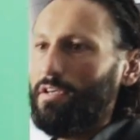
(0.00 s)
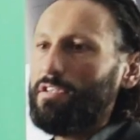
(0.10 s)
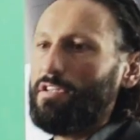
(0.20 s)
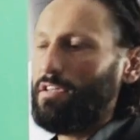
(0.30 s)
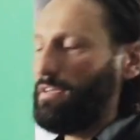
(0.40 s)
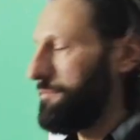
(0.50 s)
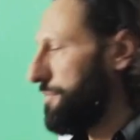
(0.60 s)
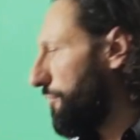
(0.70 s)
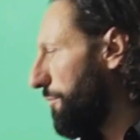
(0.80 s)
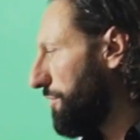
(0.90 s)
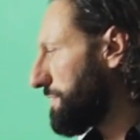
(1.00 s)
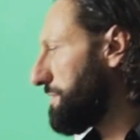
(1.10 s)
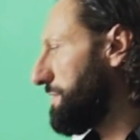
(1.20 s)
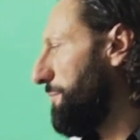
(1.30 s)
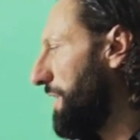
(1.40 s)
setting up the
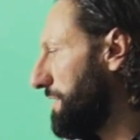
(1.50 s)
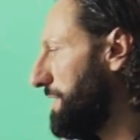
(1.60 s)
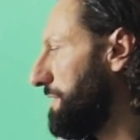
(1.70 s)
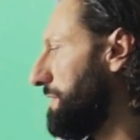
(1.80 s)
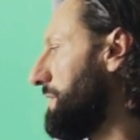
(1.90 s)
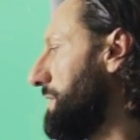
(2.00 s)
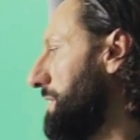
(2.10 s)
robots, the marking,